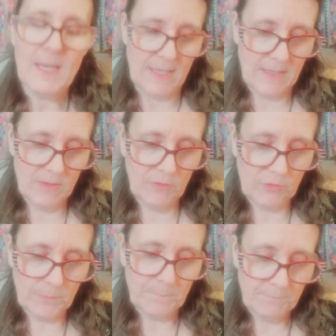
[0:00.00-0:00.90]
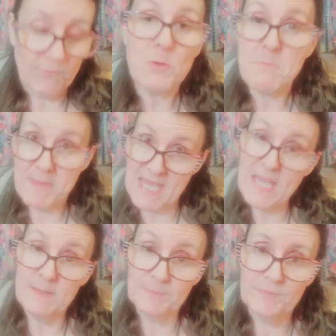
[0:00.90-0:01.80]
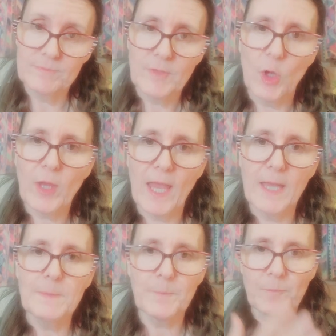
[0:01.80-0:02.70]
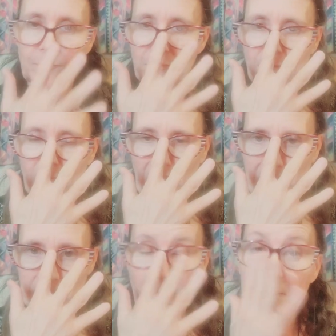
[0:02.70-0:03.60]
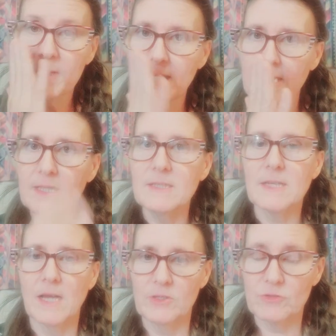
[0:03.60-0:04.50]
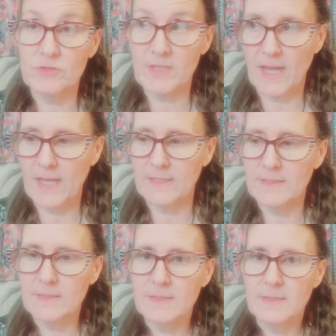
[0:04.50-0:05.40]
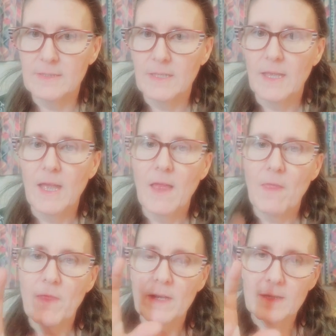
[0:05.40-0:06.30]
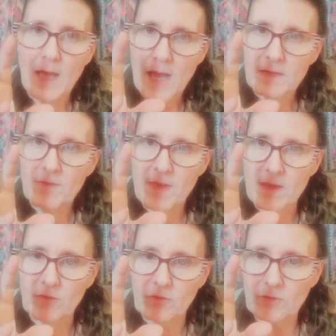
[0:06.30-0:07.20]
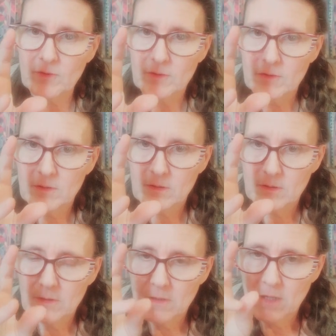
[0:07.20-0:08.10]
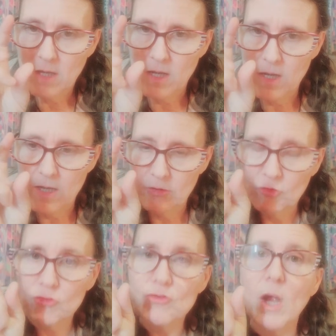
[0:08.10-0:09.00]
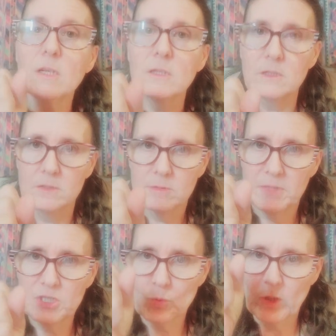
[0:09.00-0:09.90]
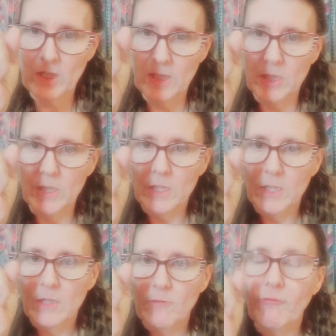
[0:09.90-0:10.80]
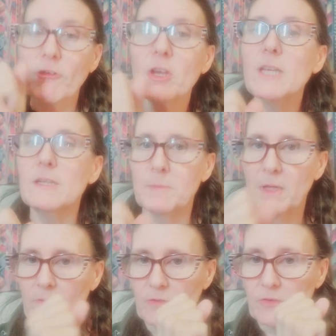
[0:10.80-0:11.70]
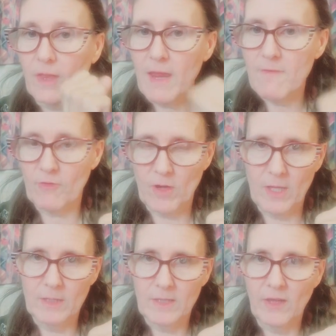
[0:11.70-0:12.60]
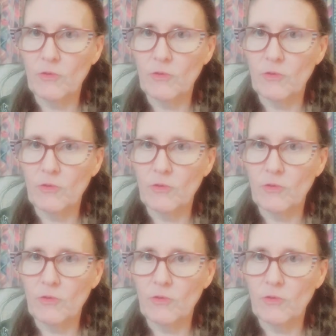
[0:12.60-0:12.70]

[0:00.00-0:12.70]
is, for me, okay, is I'm beginning to understand that a lot of this struggle between freedom and slavery has